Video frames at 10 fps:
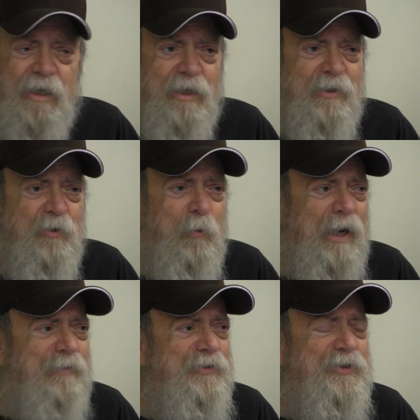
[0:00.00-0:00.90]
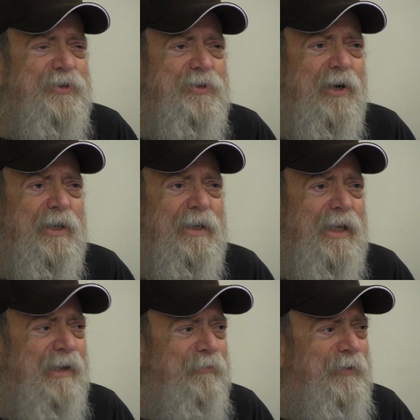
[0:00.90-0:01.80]
and the wife started
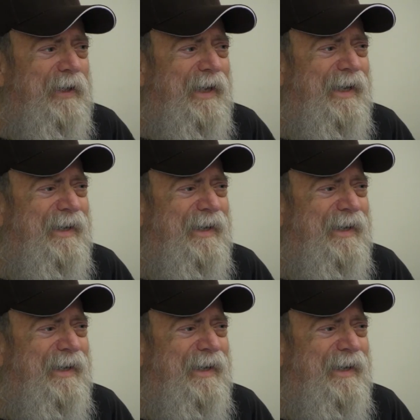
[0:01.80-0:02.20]
laughing